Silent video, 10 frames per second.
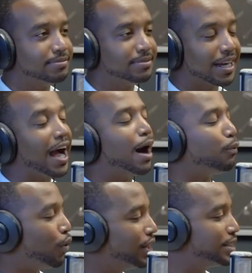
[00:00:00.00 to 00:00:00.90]
like I
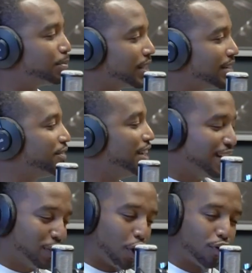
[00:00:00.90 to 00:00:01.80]
wanted to believe
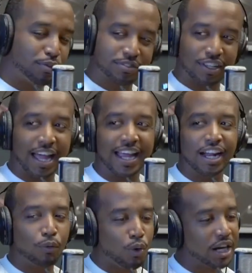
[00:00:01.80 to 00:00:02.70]
the Earth was flat, and
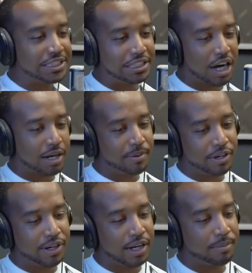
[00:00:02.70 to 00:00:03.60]
I watched the
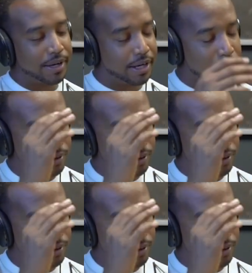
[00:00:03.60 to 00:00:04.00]
documentary, and I'm like,